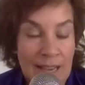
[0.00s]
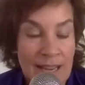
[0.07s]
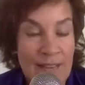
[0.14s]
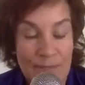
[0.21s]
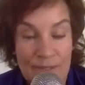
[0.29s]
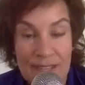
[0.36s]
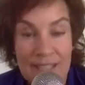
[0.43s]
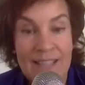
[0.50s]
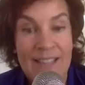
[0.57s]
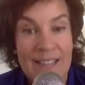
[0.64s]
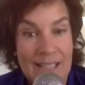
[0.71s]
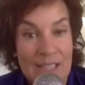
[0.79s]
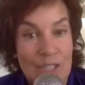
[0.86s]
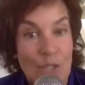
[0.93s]
feel
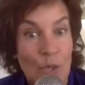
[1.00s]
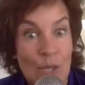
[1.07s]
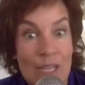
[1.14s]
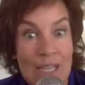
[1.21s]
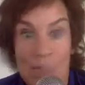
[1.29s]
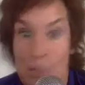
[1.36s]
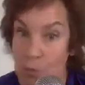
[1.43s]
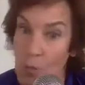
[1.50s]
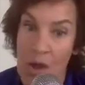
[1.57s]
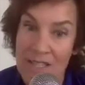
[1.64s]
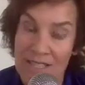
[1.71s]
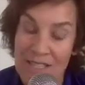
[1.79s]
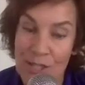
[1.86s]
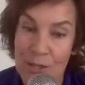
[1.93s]
as good as you
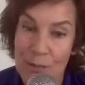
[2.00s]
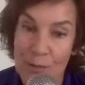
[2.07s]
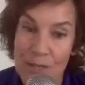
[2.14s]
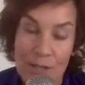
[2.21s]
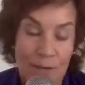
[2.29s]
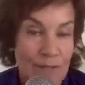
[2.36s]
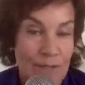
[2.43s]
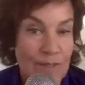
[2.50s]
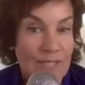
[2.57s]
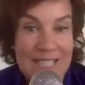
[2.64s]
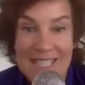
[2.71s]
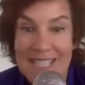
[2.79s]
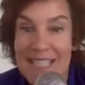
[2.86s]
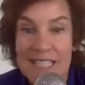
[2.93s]
want to when you're
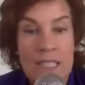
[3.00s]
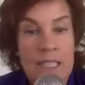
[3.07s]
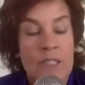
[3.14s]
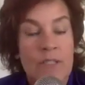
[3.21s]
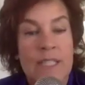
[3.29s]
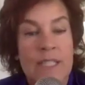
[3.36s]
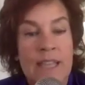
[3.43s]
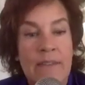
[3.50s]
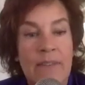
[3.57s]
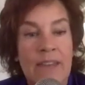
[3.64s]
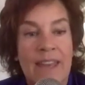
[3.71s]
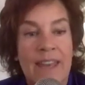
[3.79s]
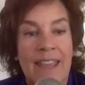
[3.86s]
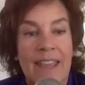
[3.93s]
50, 60, or
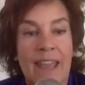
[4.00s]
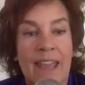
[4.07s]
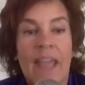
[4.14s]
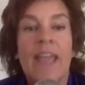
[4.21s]
70,